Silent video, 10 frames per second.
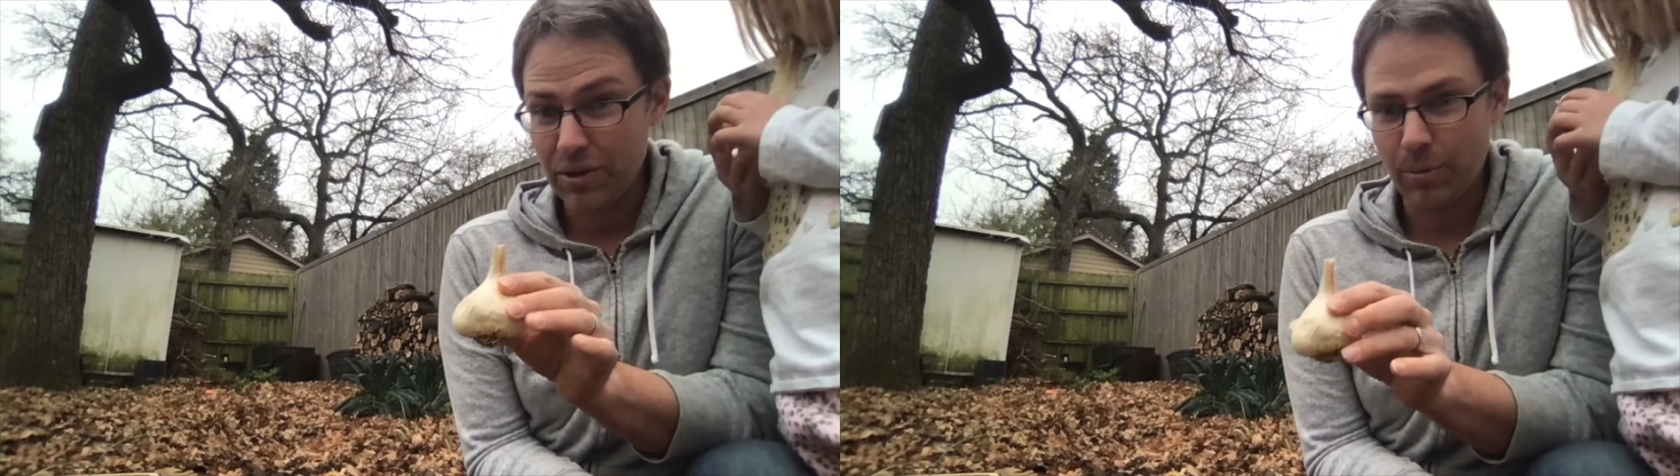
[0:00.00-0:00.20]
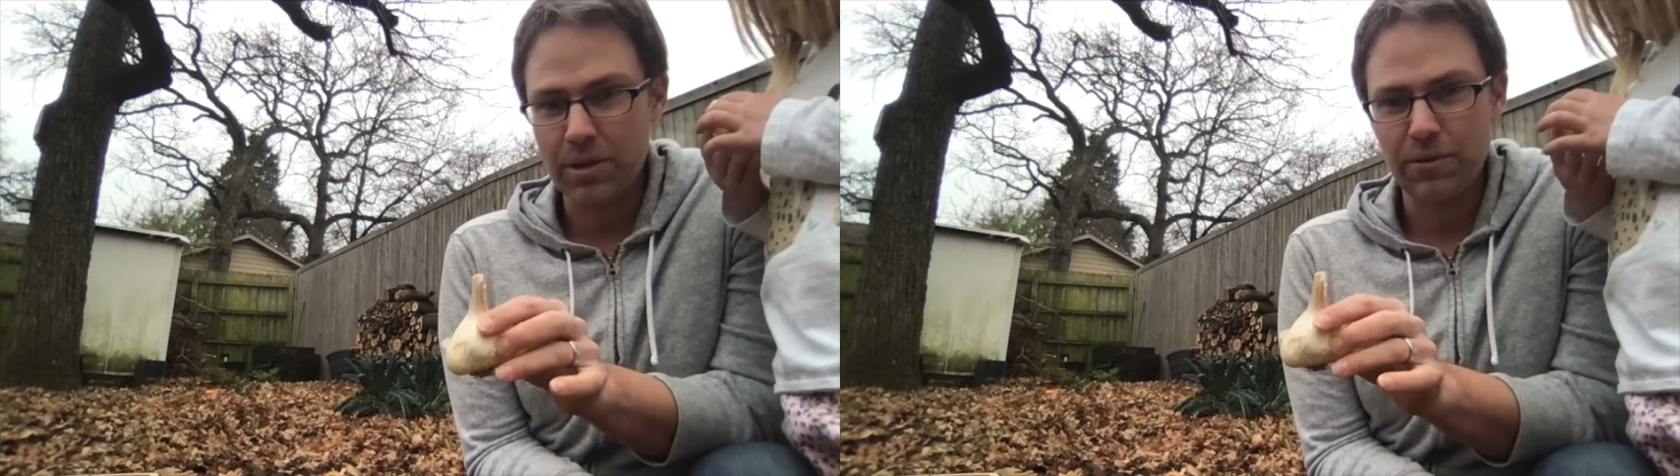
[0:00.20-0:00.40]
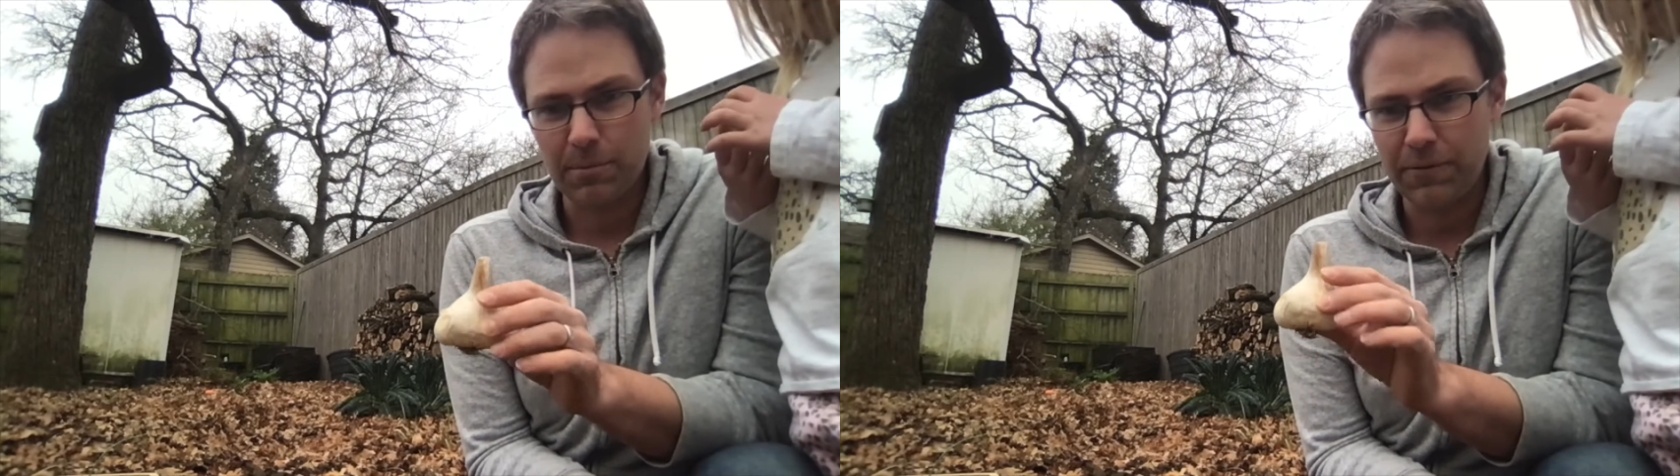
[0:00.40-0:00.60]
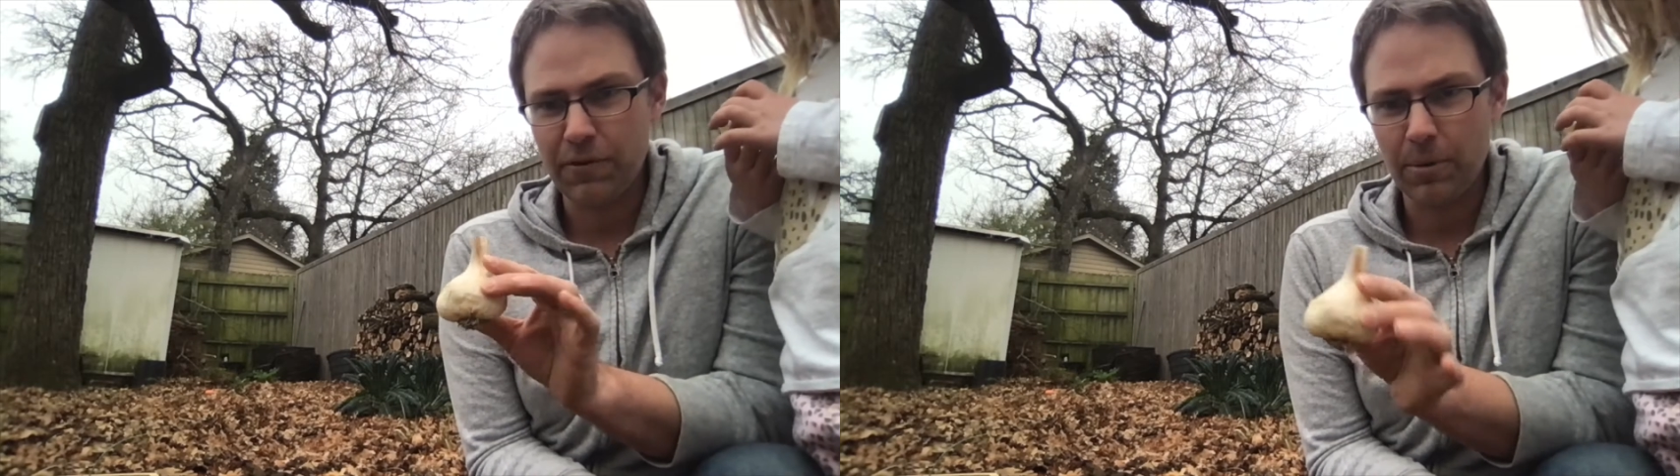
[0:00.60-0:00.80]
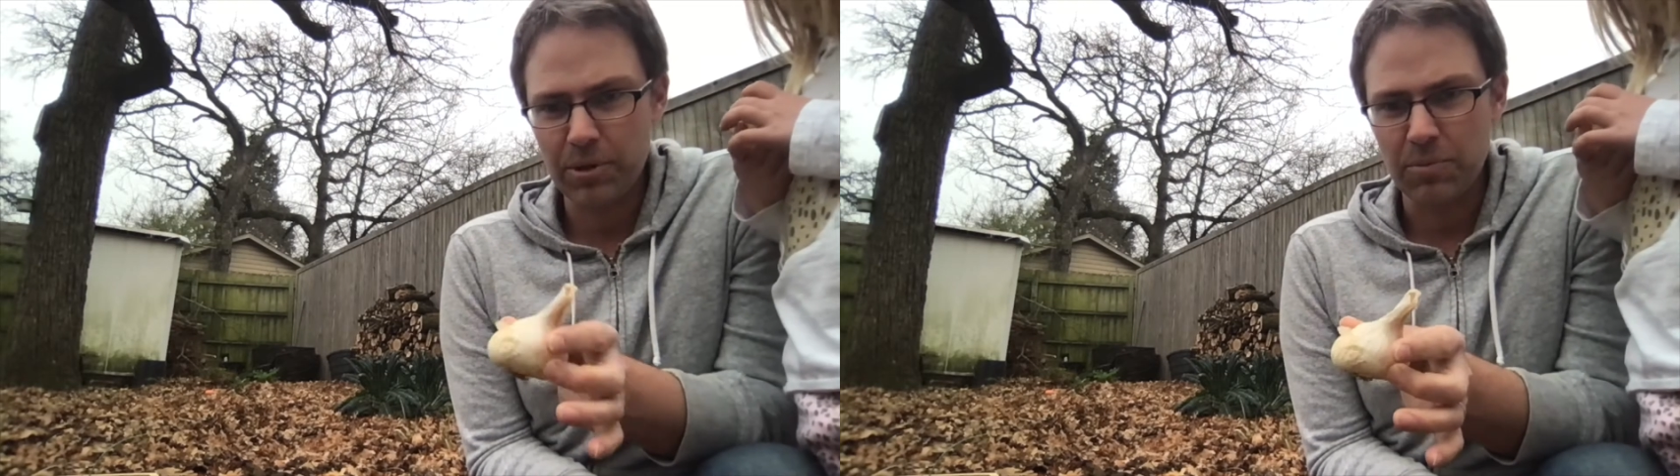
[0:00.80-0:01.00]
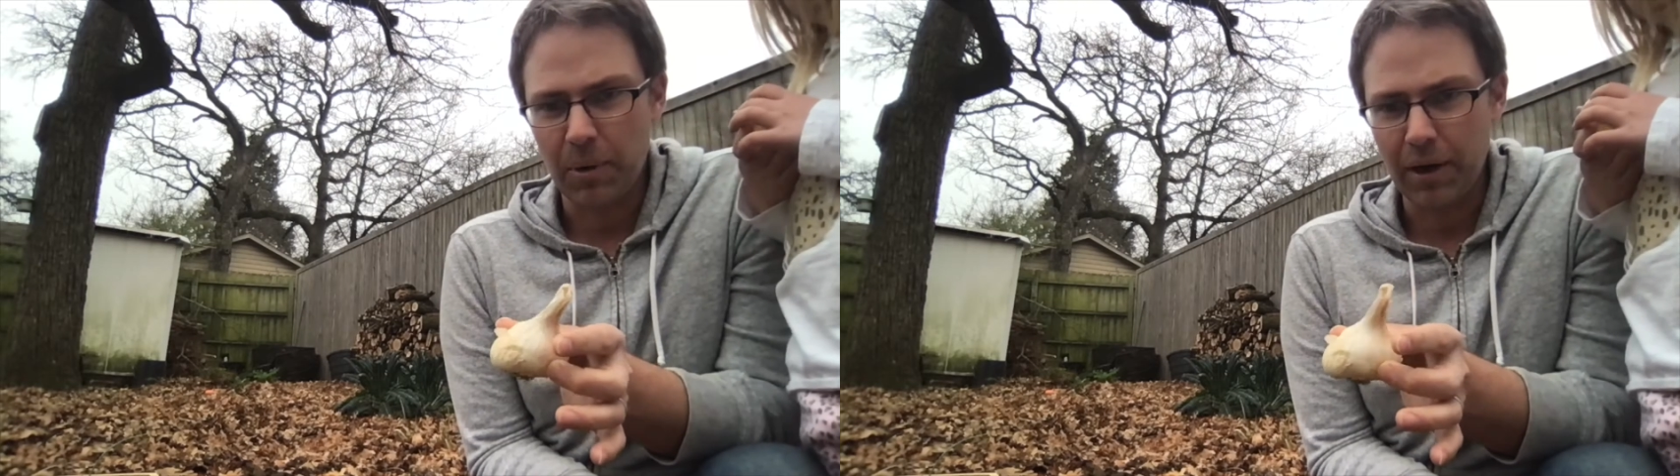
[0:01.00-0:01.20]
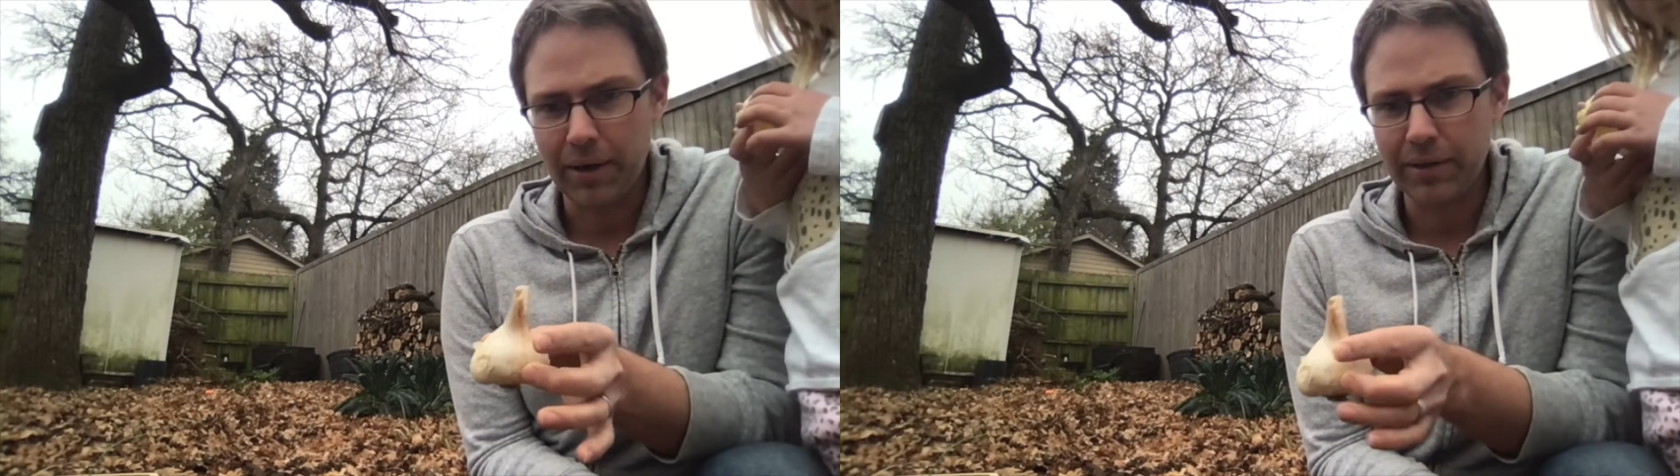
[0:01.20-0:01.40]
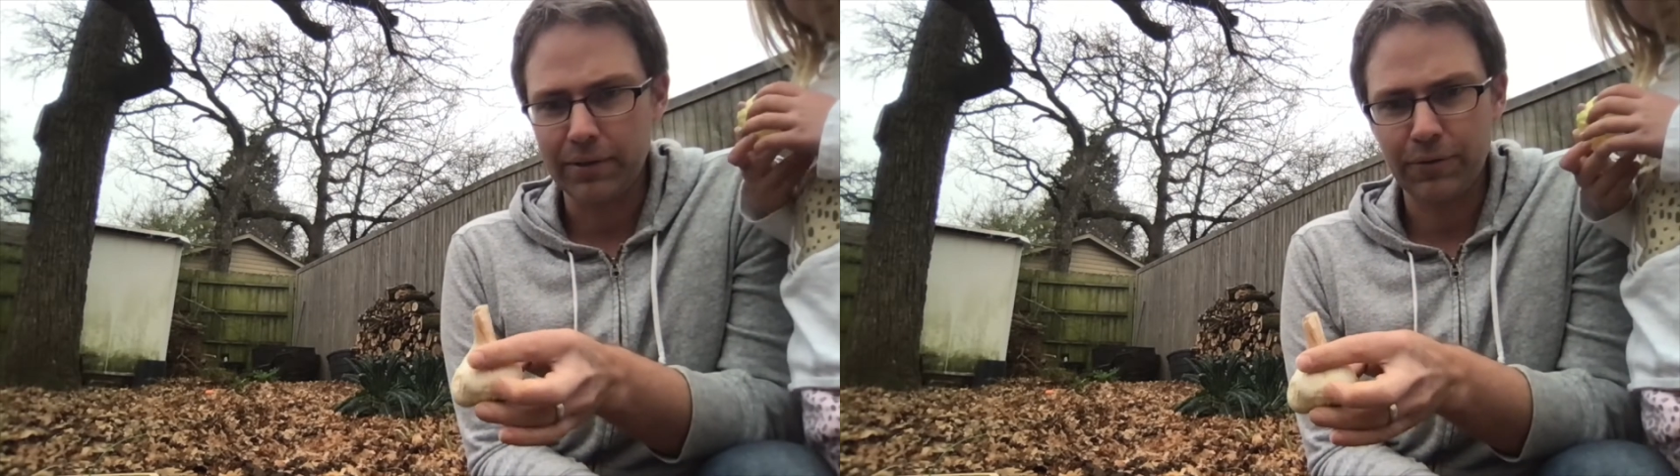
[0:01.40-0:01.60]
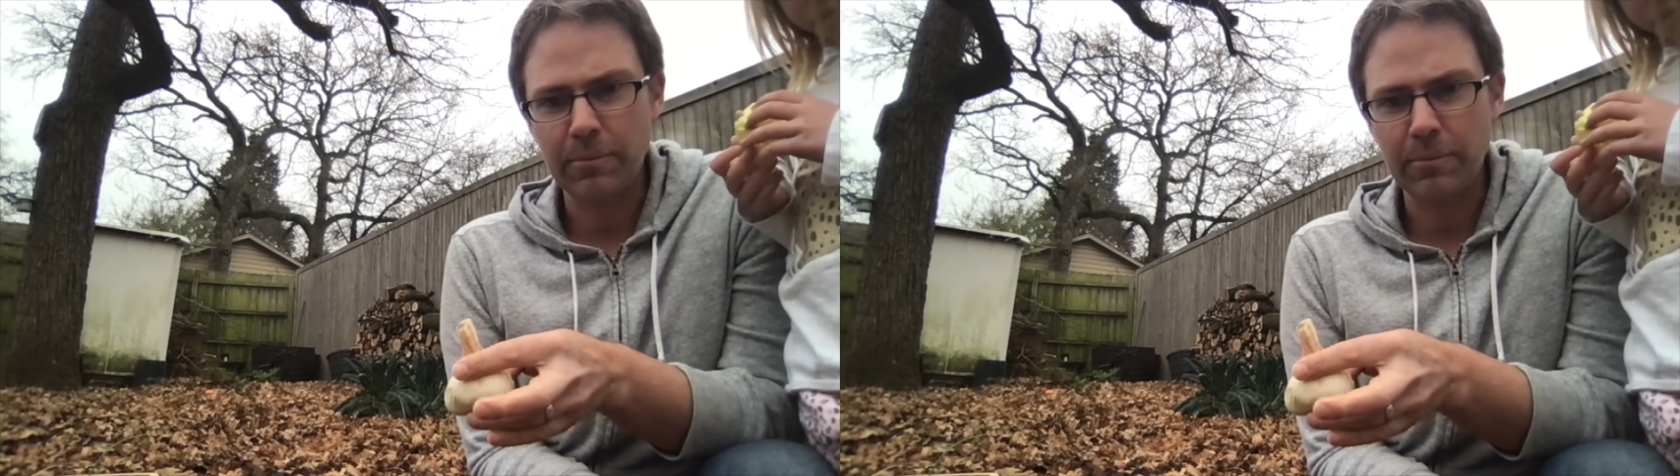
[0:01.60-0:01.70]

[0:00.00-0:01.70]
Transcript: or ones from a farmer's market or from